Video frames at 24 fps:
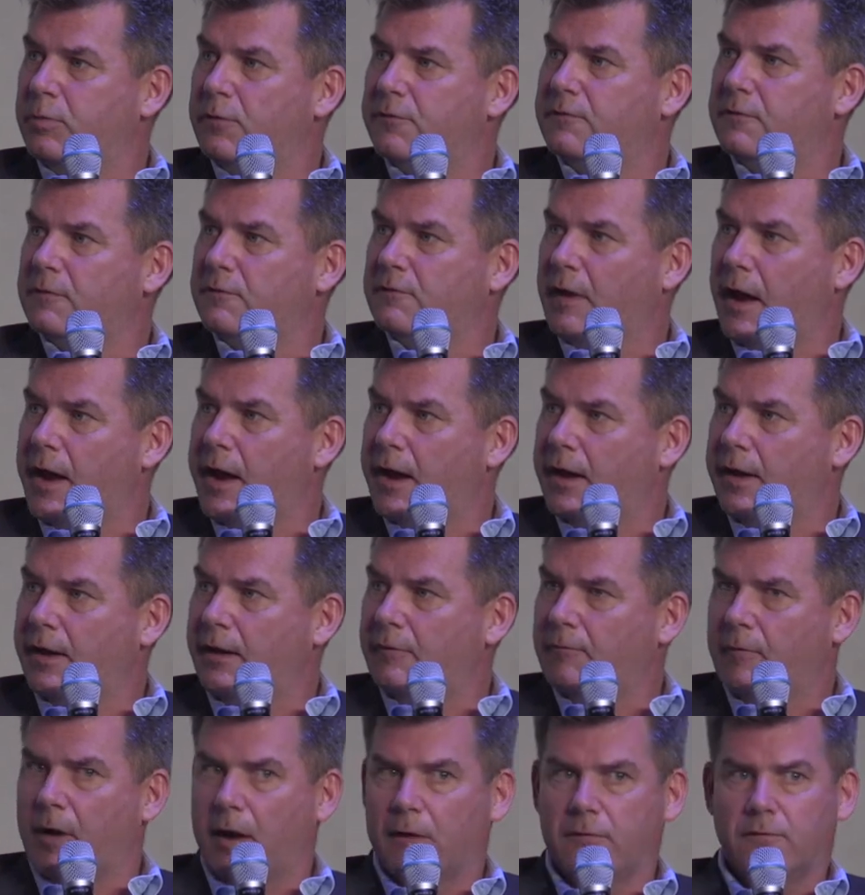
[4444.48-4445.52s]
society,
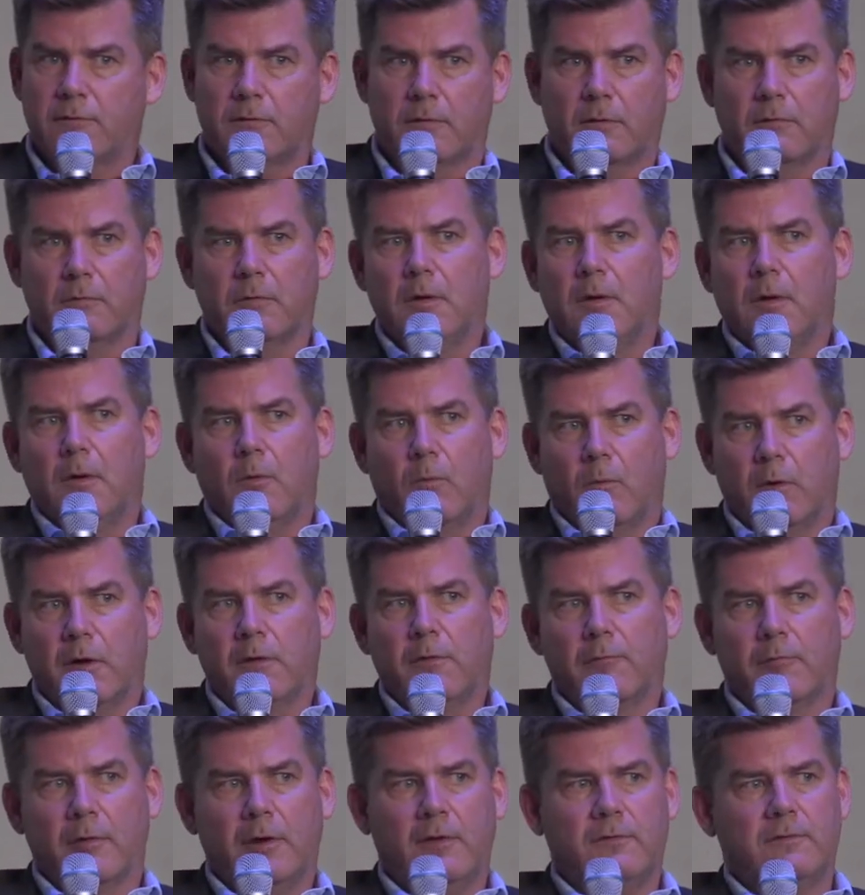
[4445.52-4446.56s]
right? So, one of
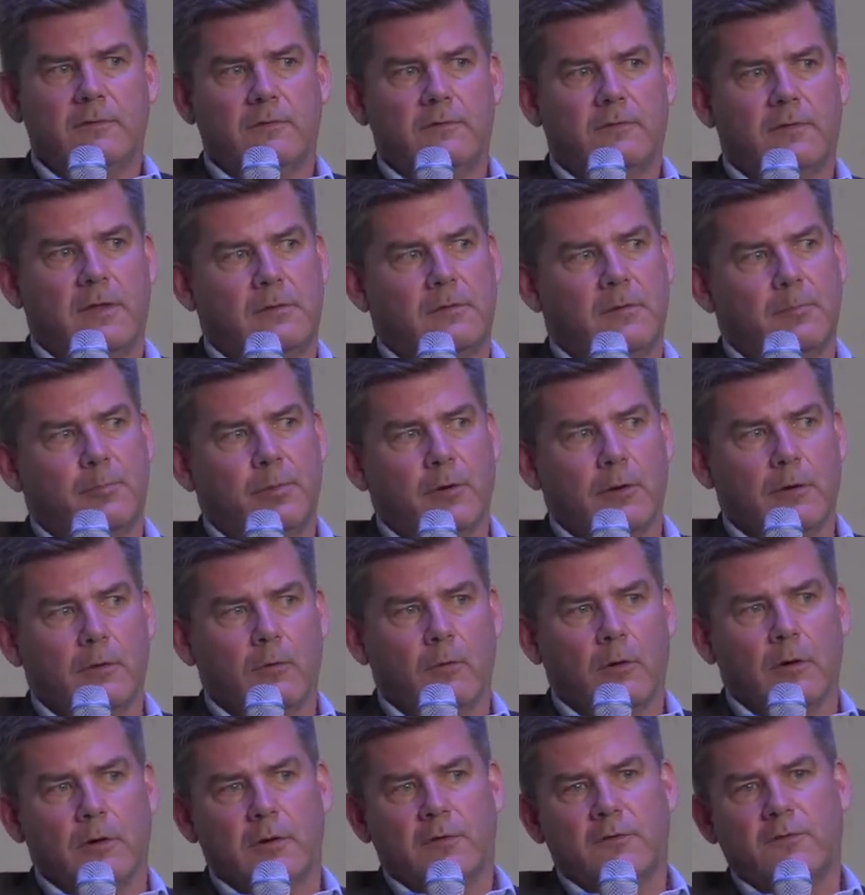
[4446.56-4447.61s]
the reasons that the Boer
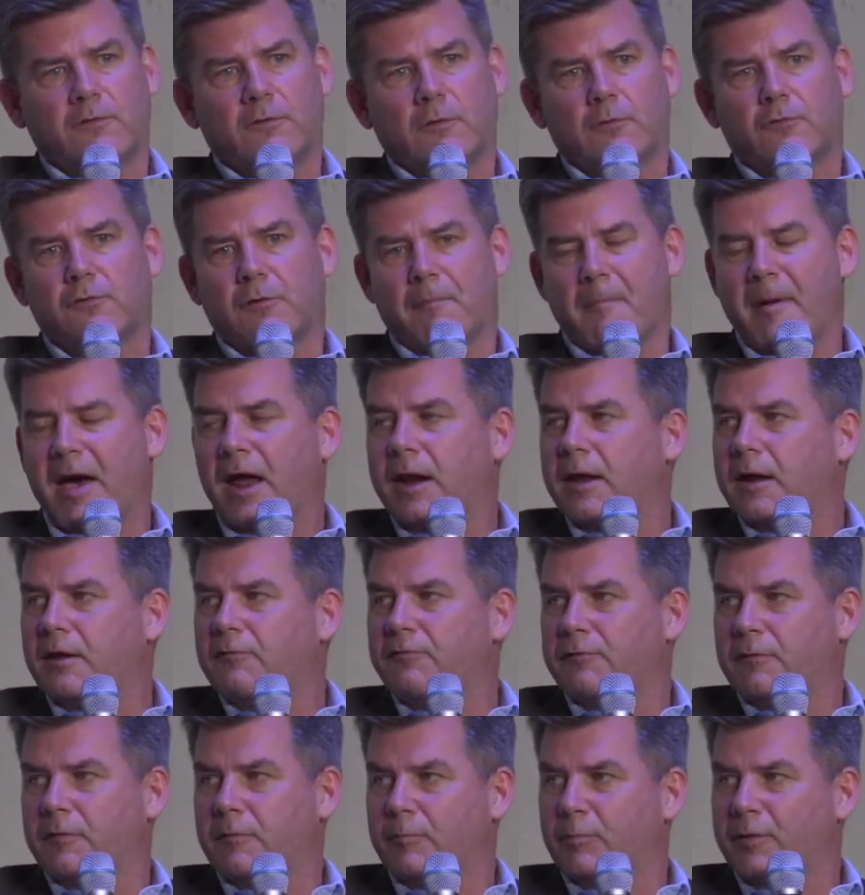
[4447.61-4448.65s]
War is so traumatic
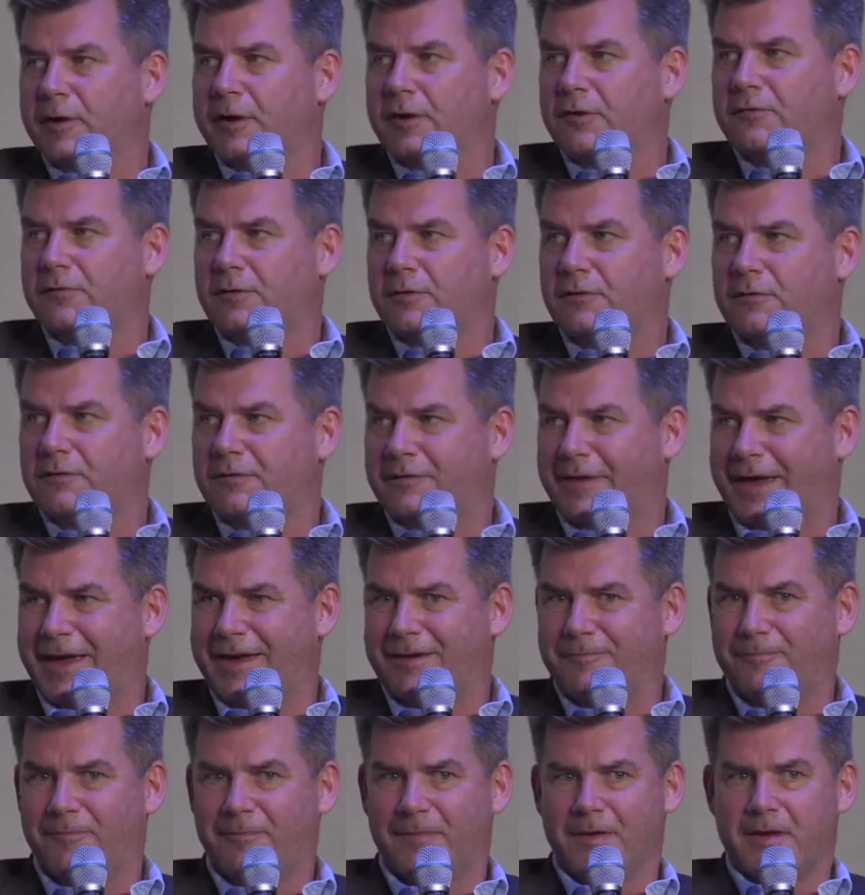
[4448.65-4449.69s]
for the British is
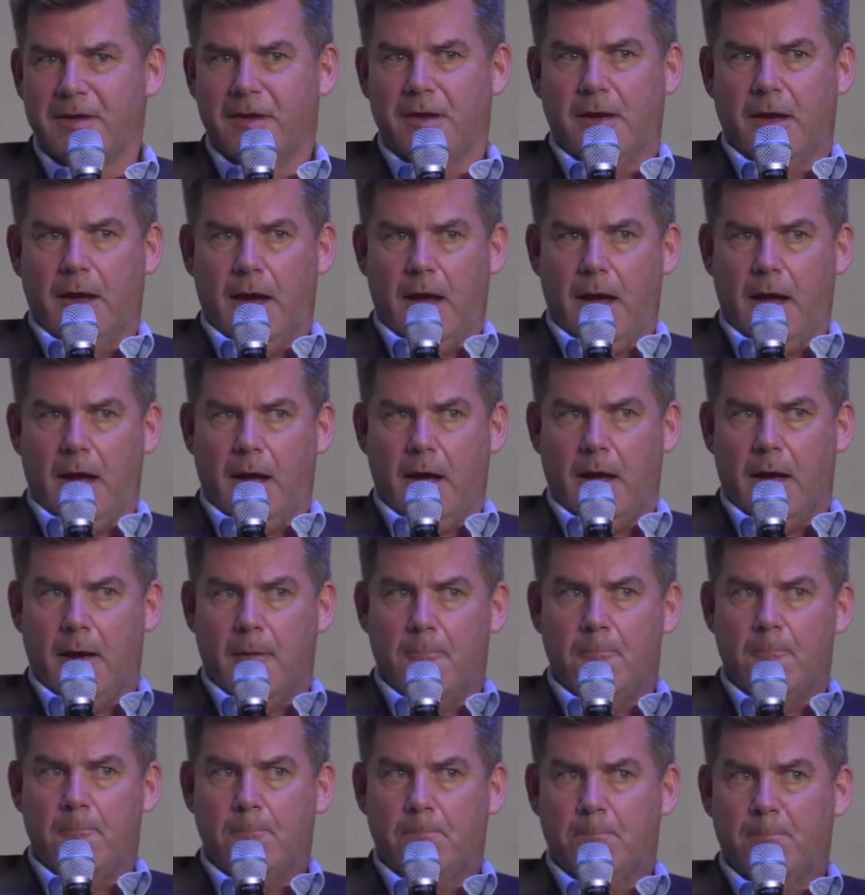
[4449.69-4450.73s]
that
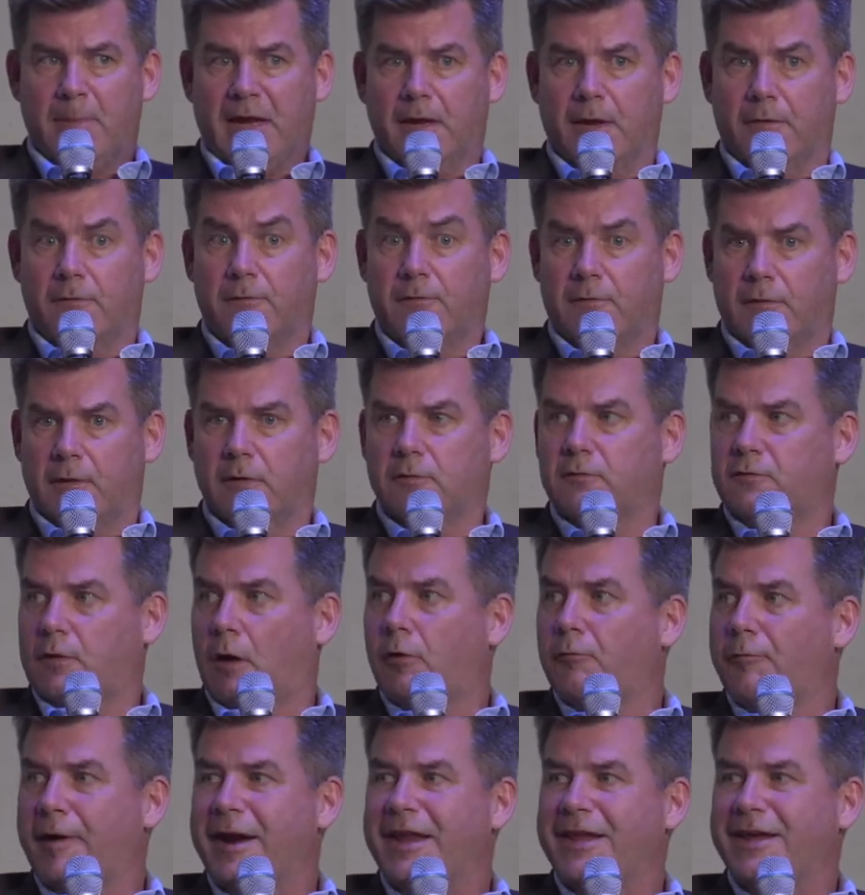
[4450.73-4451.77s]
um, because there's
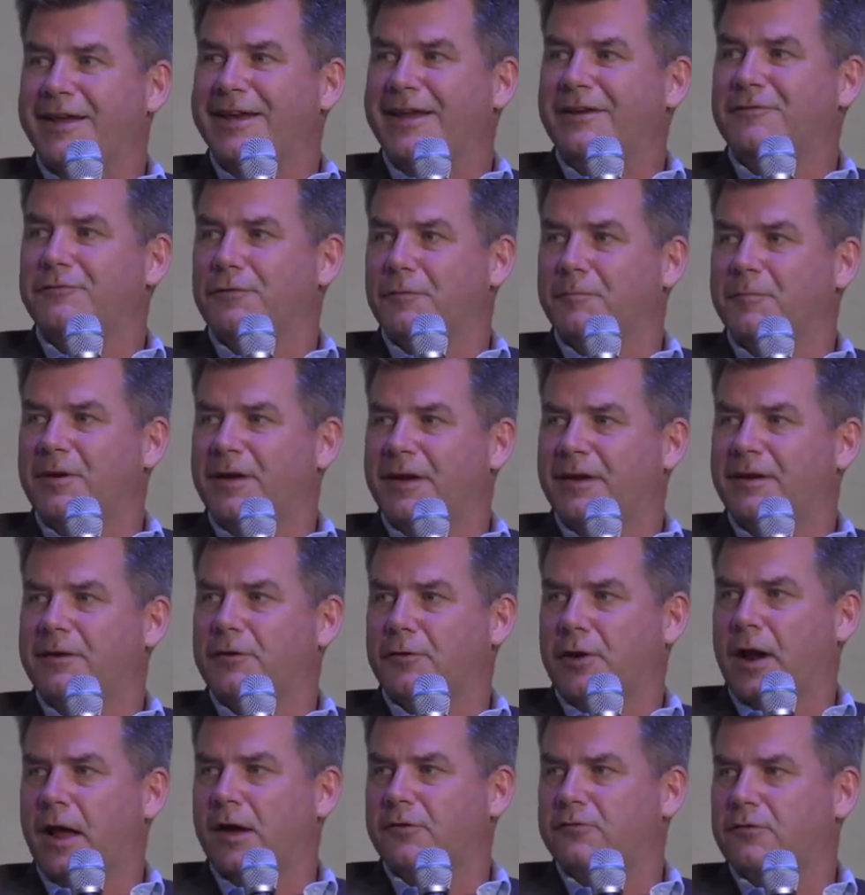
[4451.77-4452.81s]
already an inter-
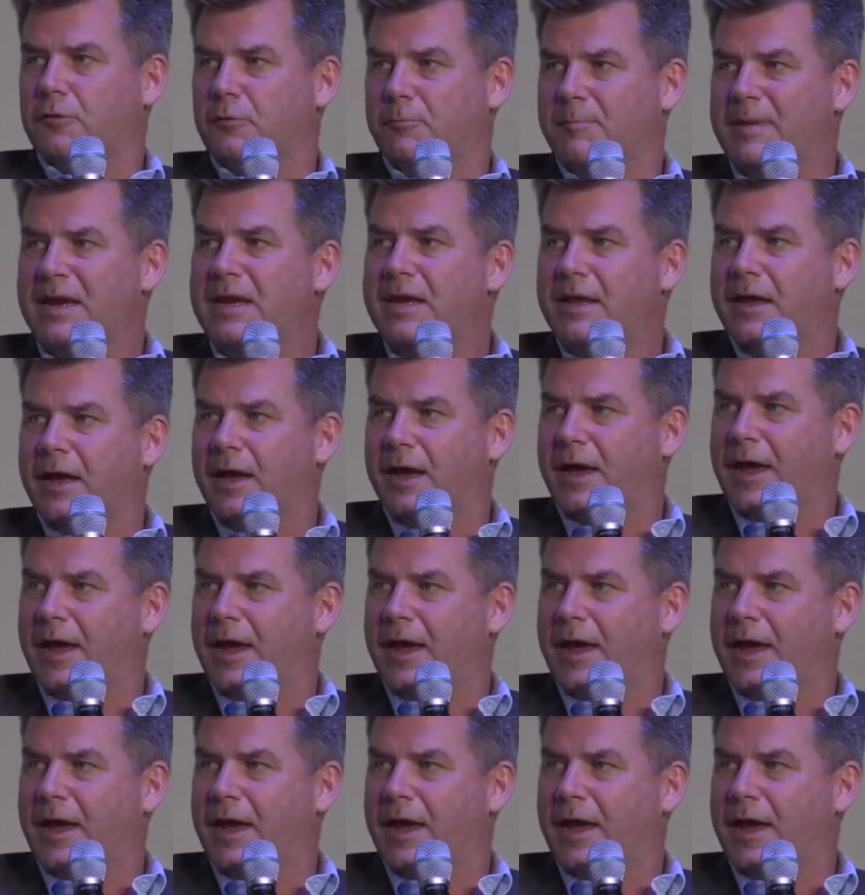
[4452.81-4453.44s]
international media